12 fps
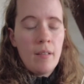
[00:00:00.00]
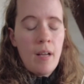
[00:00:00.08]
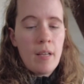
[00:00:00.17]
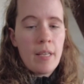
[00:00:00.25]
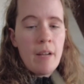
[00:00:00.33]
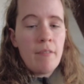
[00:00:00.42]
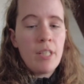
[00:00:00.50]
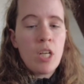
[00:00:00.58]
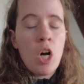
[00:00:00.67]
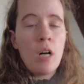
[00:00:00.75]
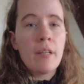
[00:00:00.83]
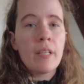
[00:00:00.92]
can't really
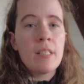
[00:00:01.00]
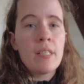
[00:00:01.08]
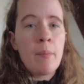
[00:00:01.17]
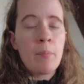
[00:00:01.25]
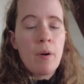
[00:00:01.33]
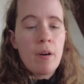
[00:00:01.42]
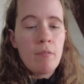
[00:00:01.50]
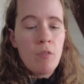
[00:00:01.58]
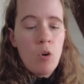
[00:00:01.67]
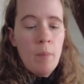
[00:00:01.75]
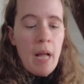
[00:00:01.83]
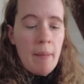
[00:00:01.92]
call it a contemporary romance.